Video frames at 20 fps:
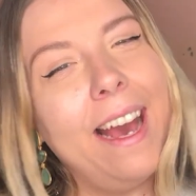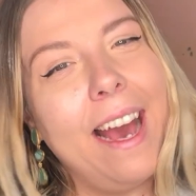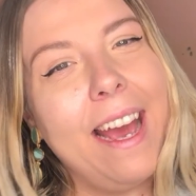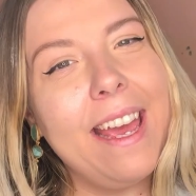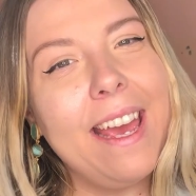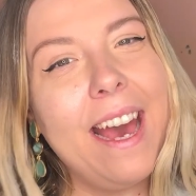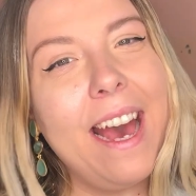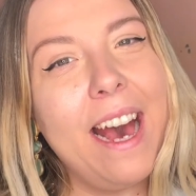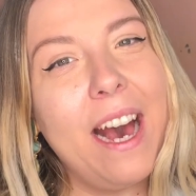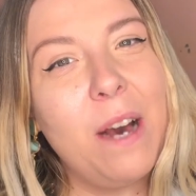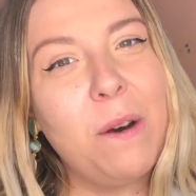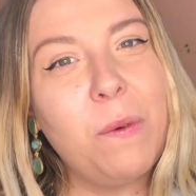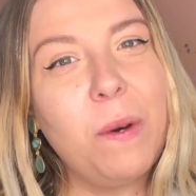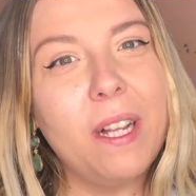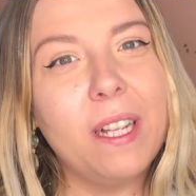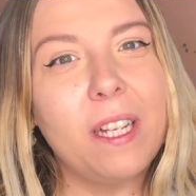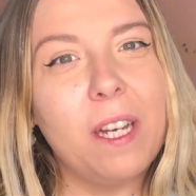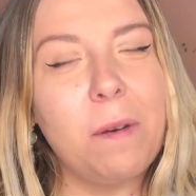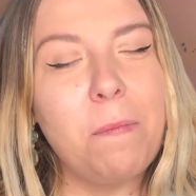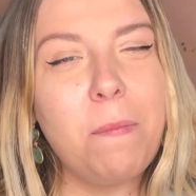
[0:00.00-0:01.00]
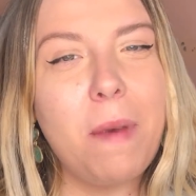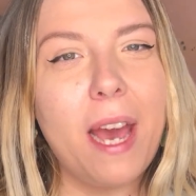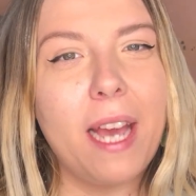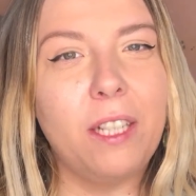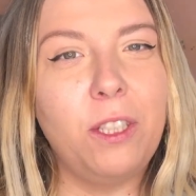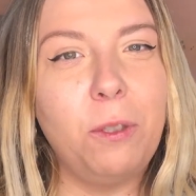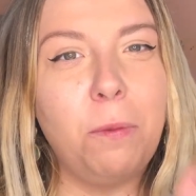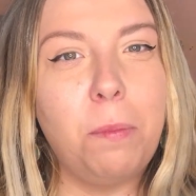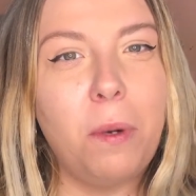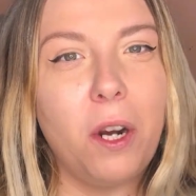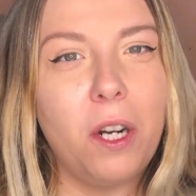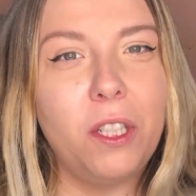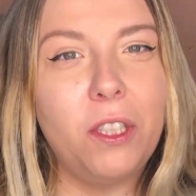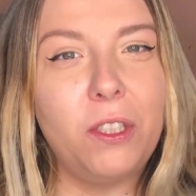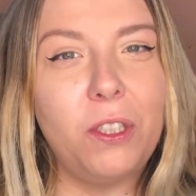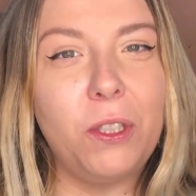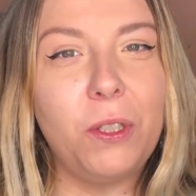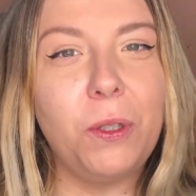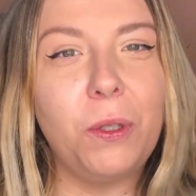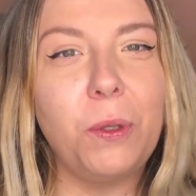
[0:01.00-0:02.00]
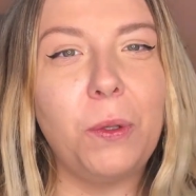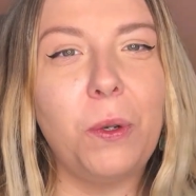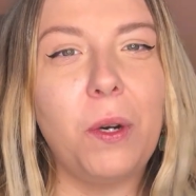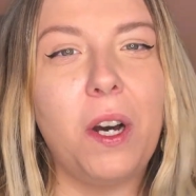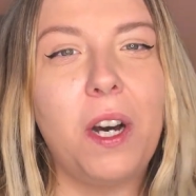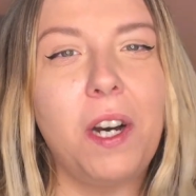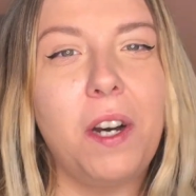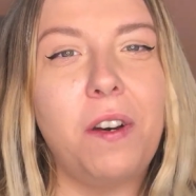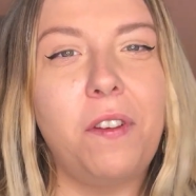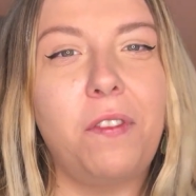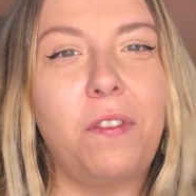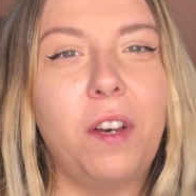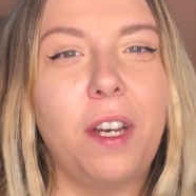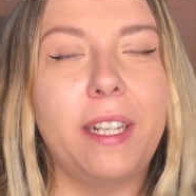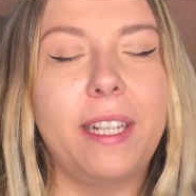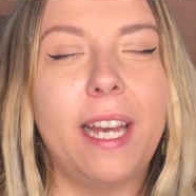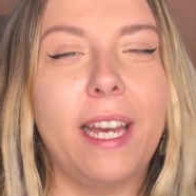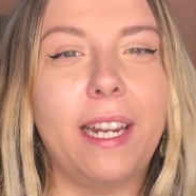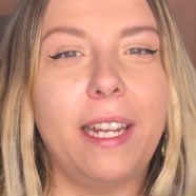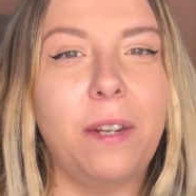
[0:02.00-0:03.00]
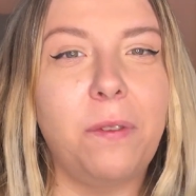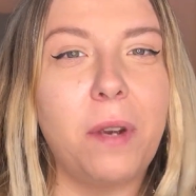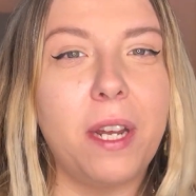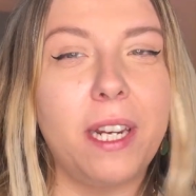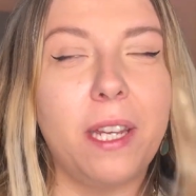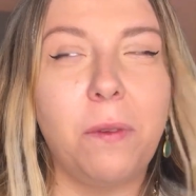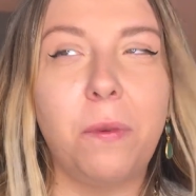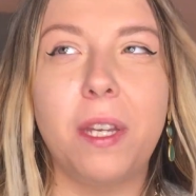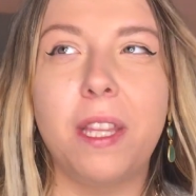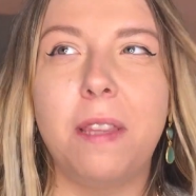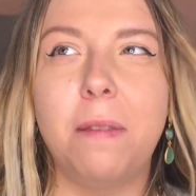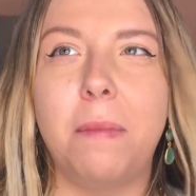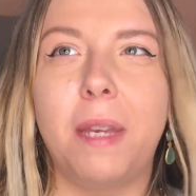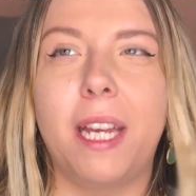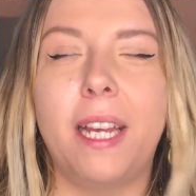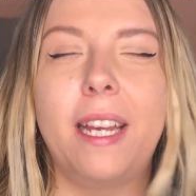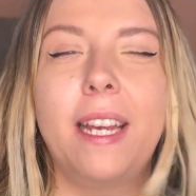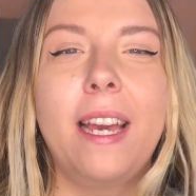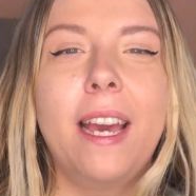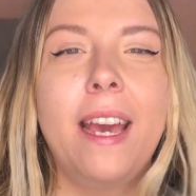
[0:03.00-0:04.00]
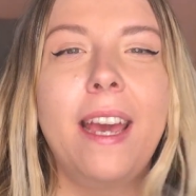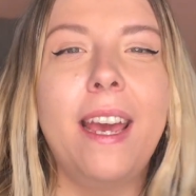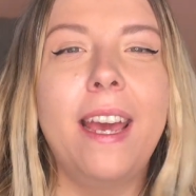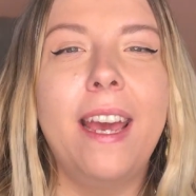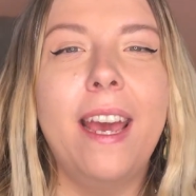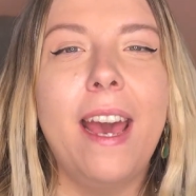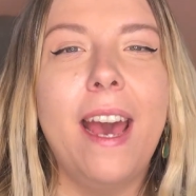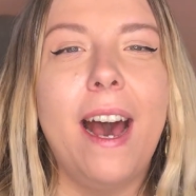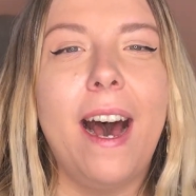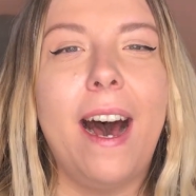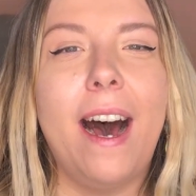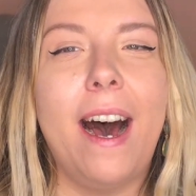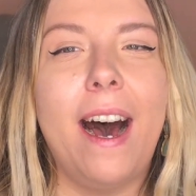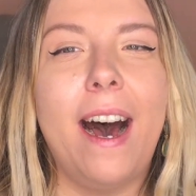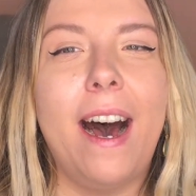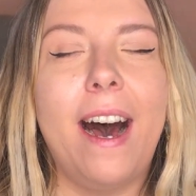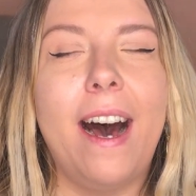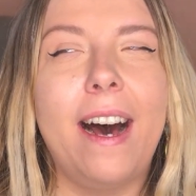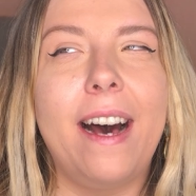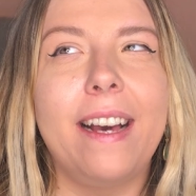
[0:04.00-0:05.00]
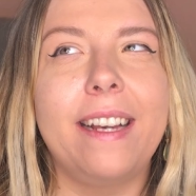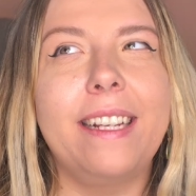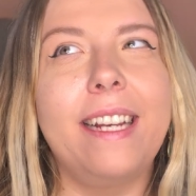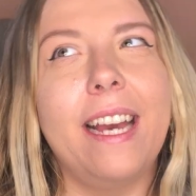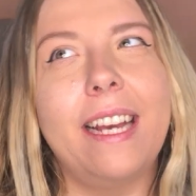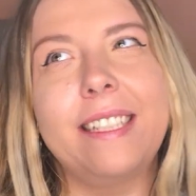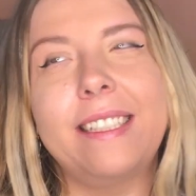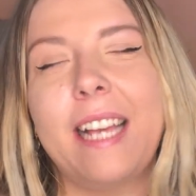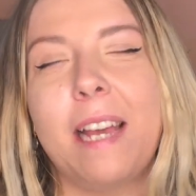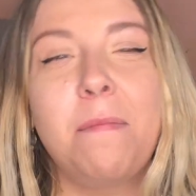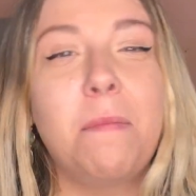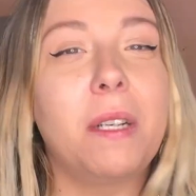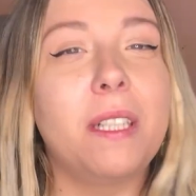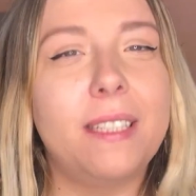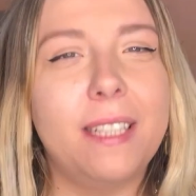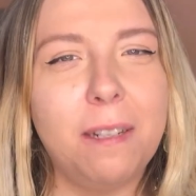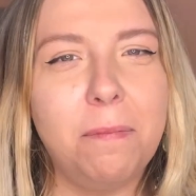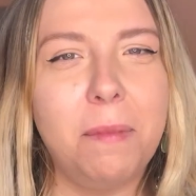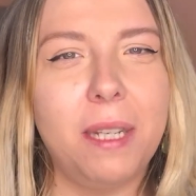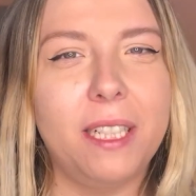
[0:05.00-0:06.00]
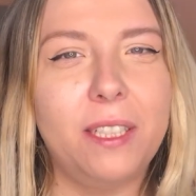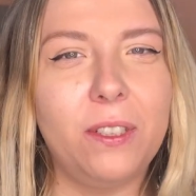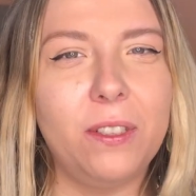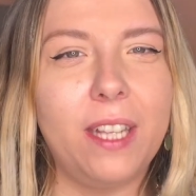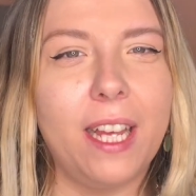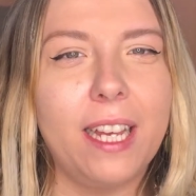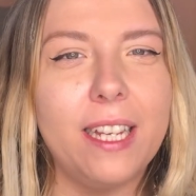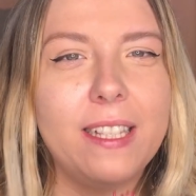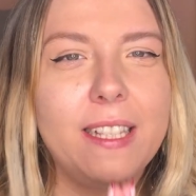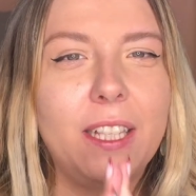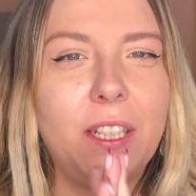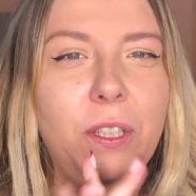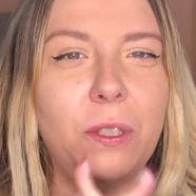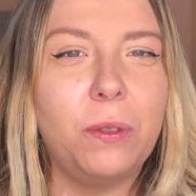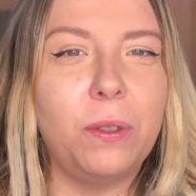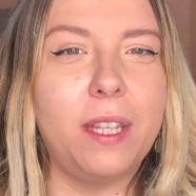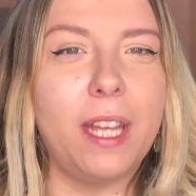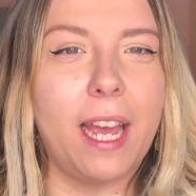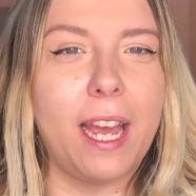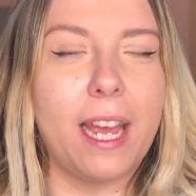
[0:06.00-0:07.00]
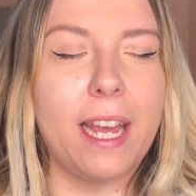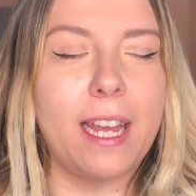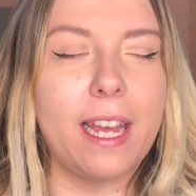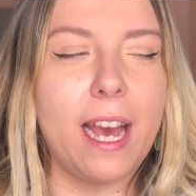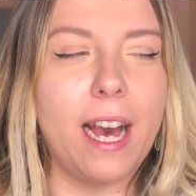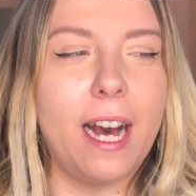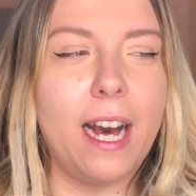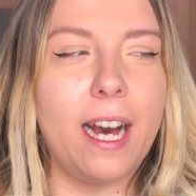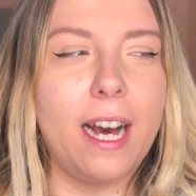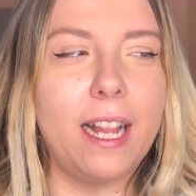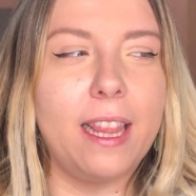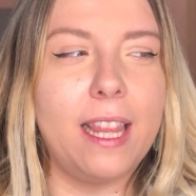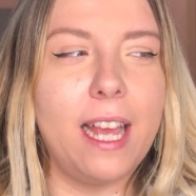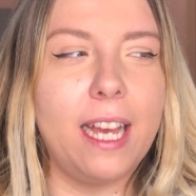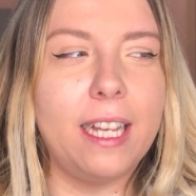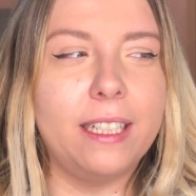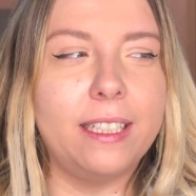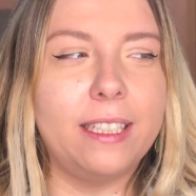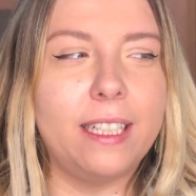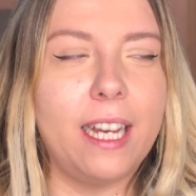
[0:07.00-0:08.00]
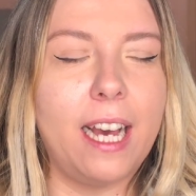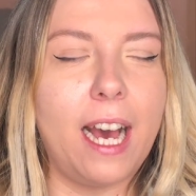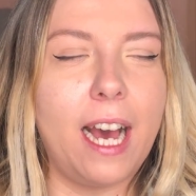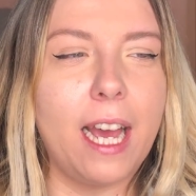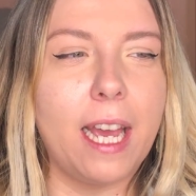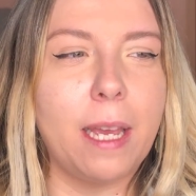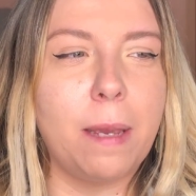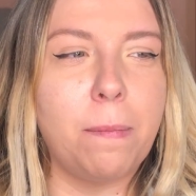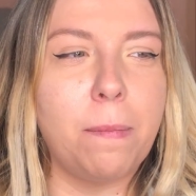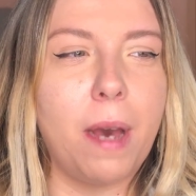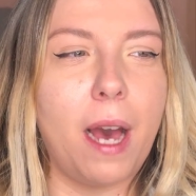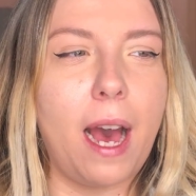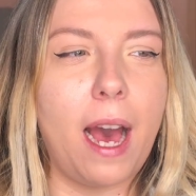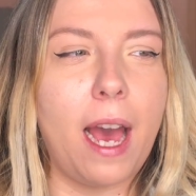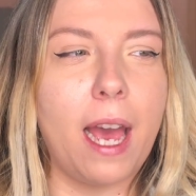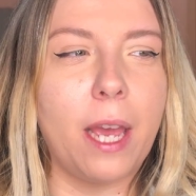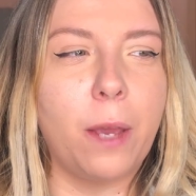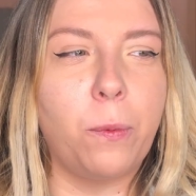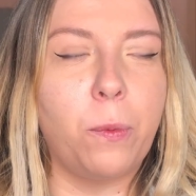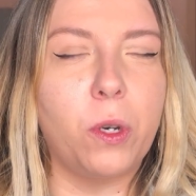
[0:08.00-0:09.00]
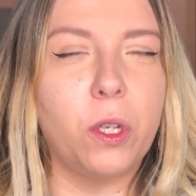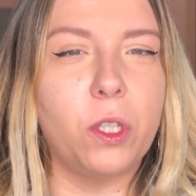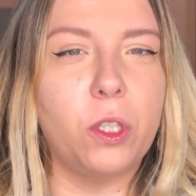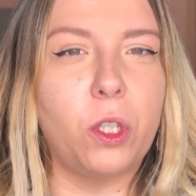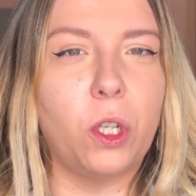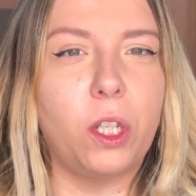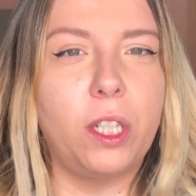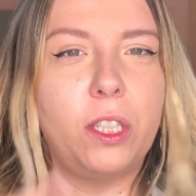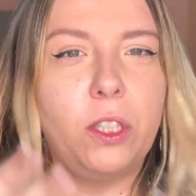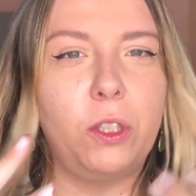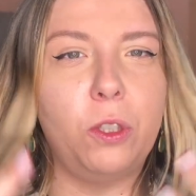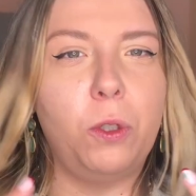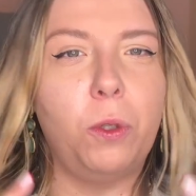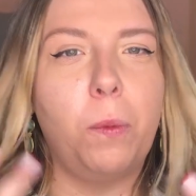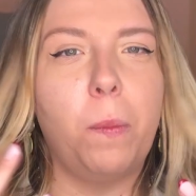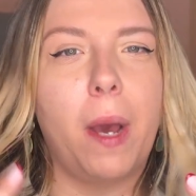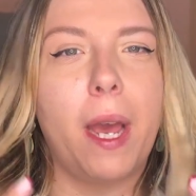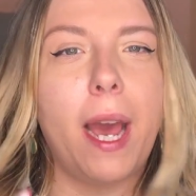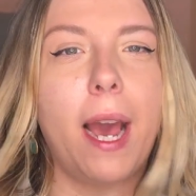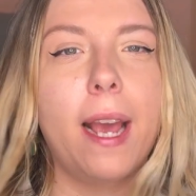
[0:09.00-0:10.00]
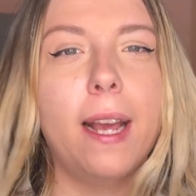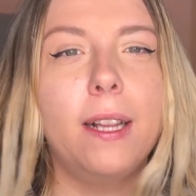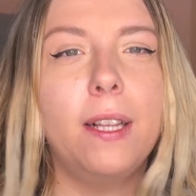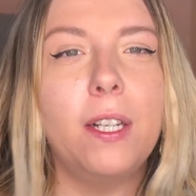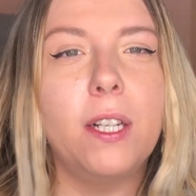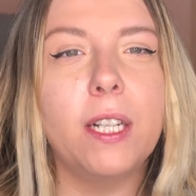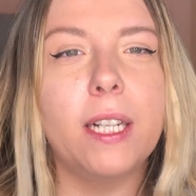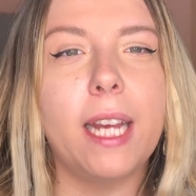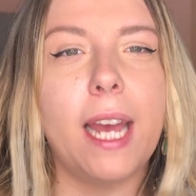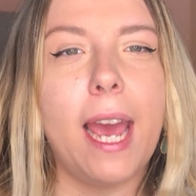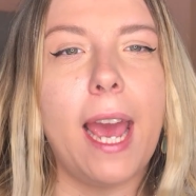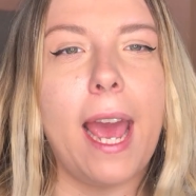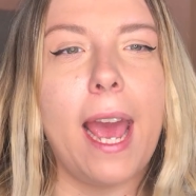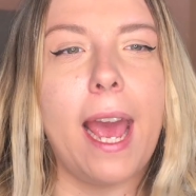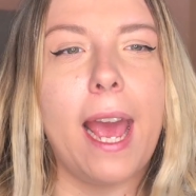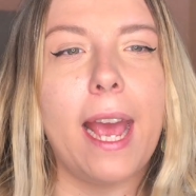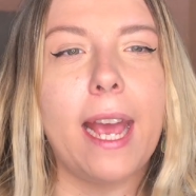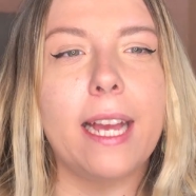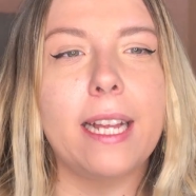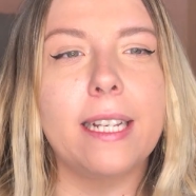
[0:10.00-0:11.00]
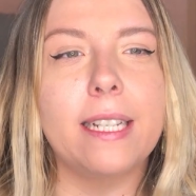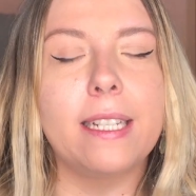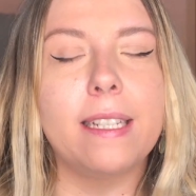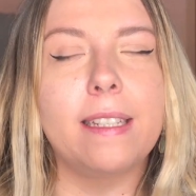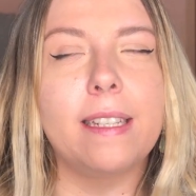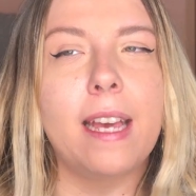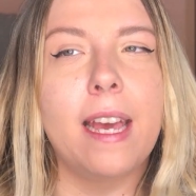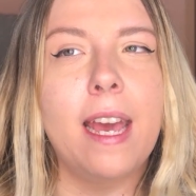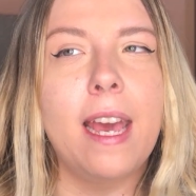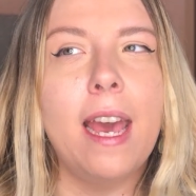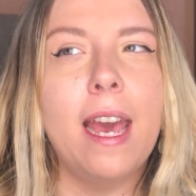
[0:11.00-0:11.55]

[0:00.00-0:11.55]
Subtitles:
Hiya, welcome back to part 2 of getting ready with me. Yes, I must admit today is a new day. Last time I was starting to do my eye look and